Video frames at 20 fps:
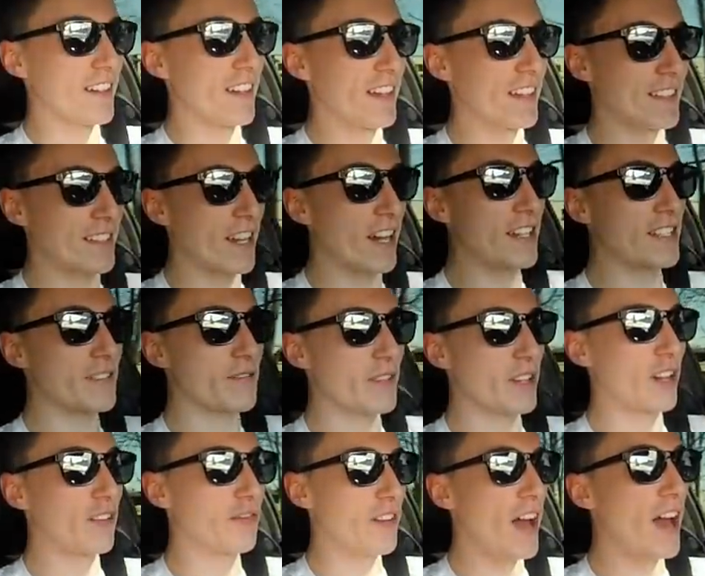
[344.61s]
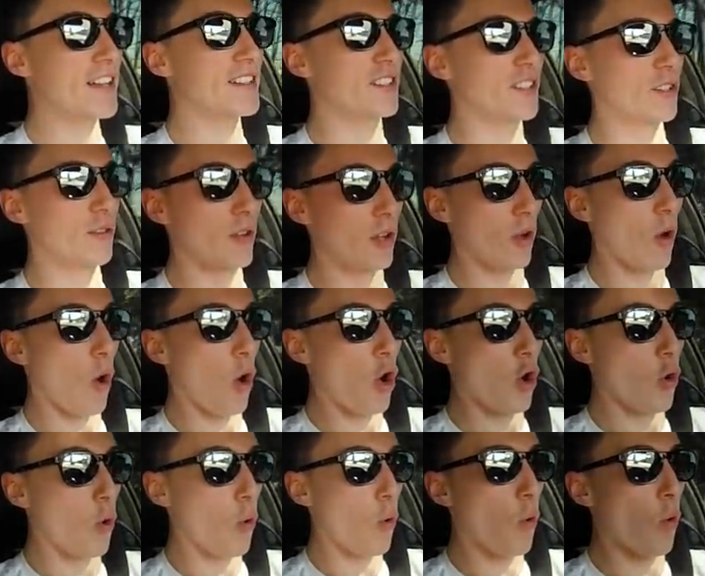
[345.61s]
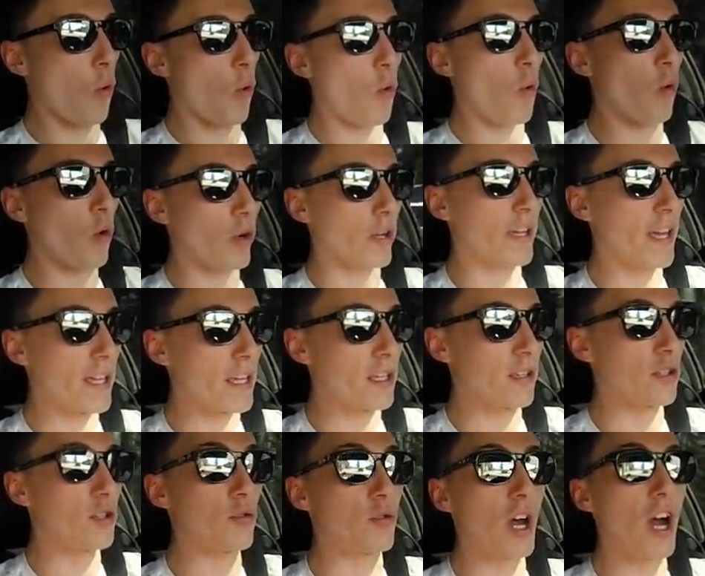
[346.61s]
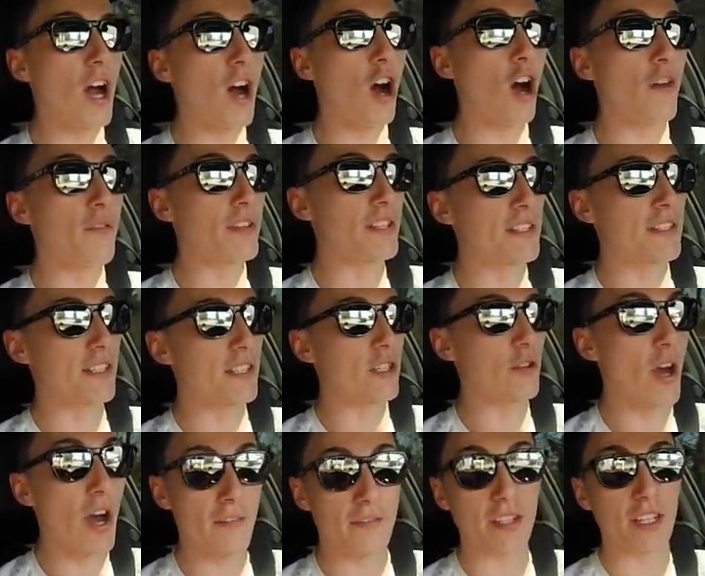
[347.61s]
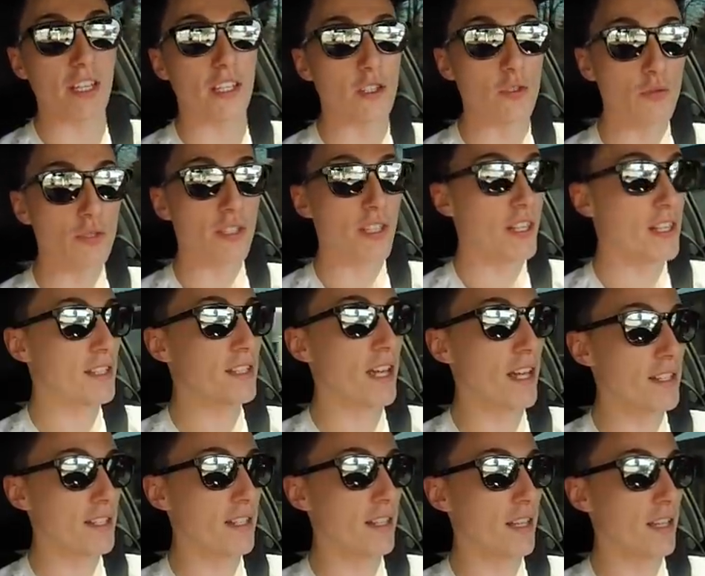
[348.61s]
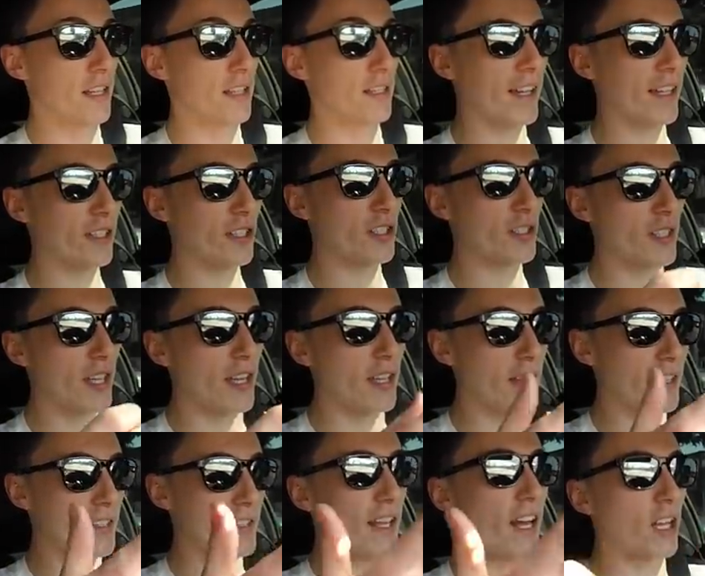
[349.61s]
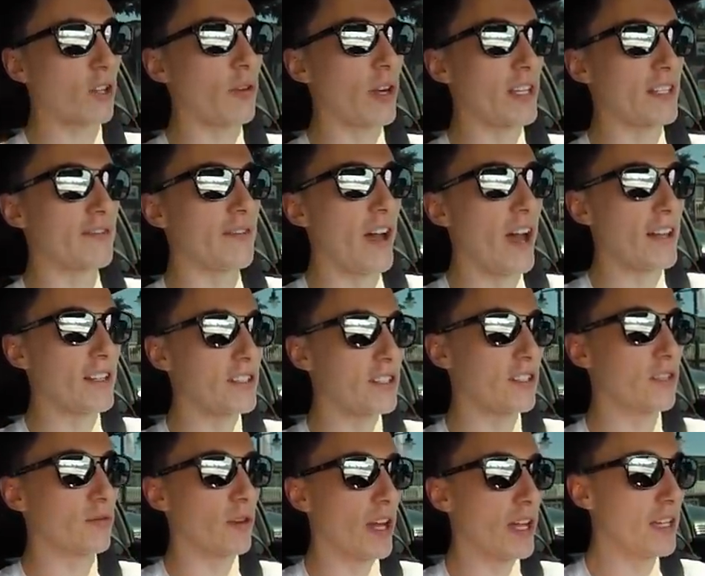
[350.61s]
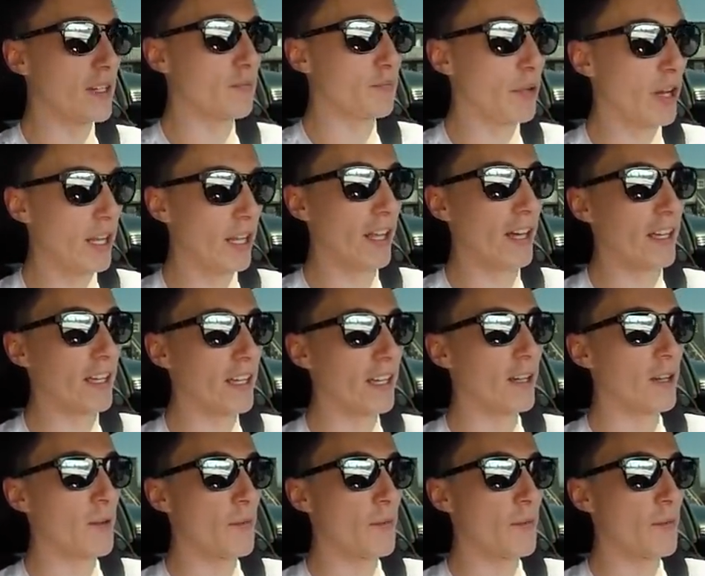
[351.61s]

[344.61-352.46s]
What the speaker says: It does feel faster. Okay, you have to get used to these kinds of things. It just, it accelerates faster, right? But like,